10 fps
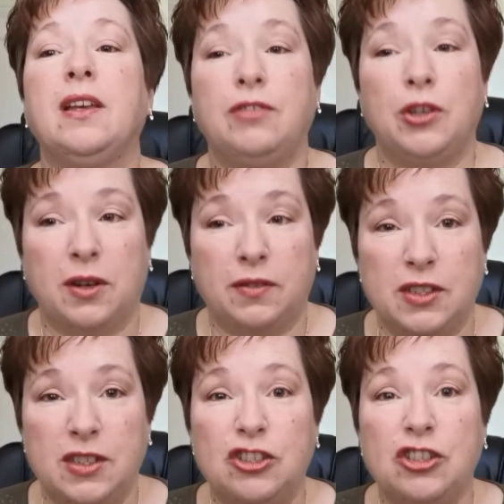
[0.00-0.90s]
If you have a
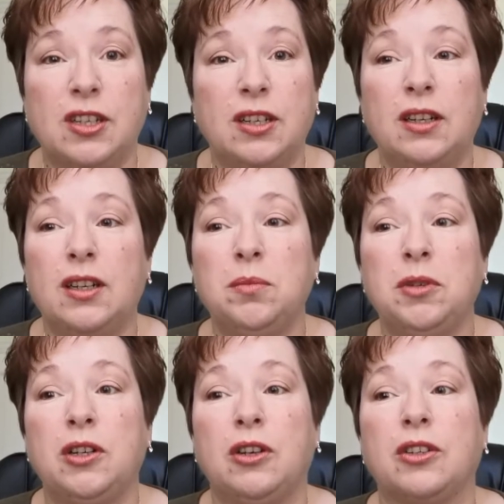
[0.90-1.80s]
digital alarm
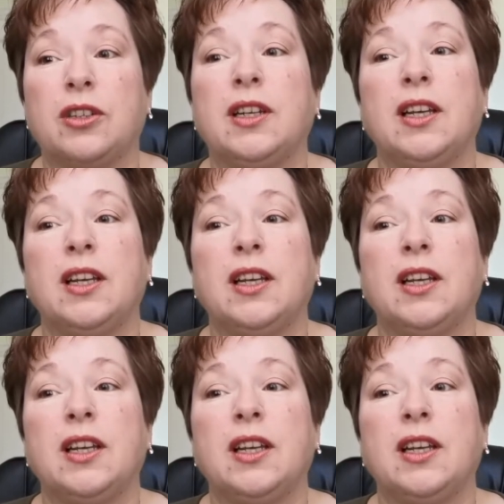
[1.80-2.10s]
clock,